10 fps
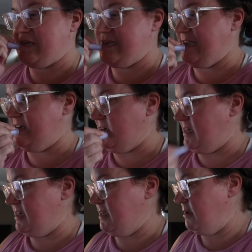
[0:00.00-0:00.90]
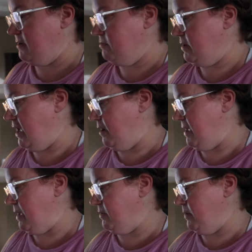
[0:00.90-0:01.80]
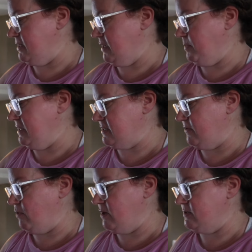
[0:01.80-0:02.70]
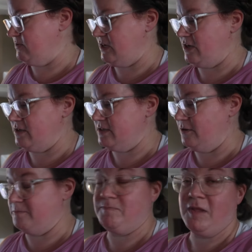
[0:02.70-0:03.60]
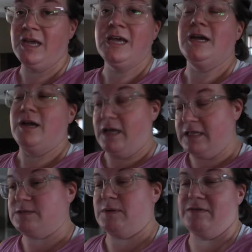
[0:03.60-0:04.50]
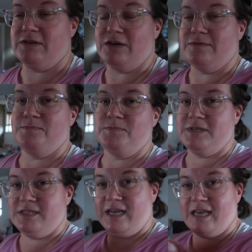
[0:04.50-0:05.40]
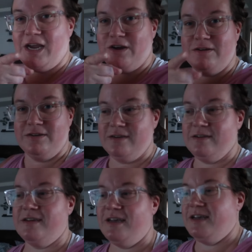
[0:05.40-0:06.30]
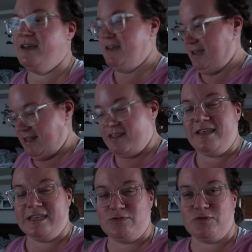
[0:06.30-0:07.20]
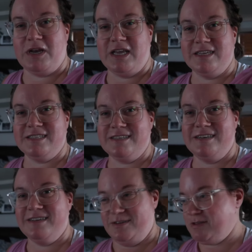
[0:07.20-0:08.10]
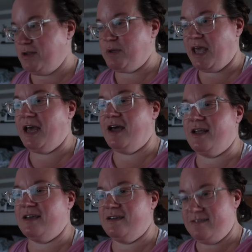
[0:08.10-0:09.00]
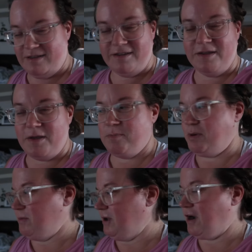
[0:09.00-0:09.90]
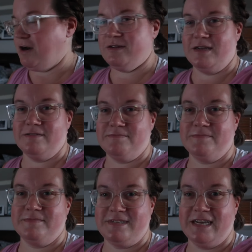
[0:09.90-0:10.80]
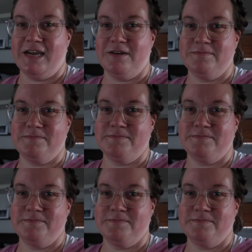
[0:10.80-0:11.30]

dehydrated. Um, Abby went and get pizza for us for dinner, so at least we'll have dinner. Take care. Thanks for joining us. It was a little chaotic, but we got it all done. Take care.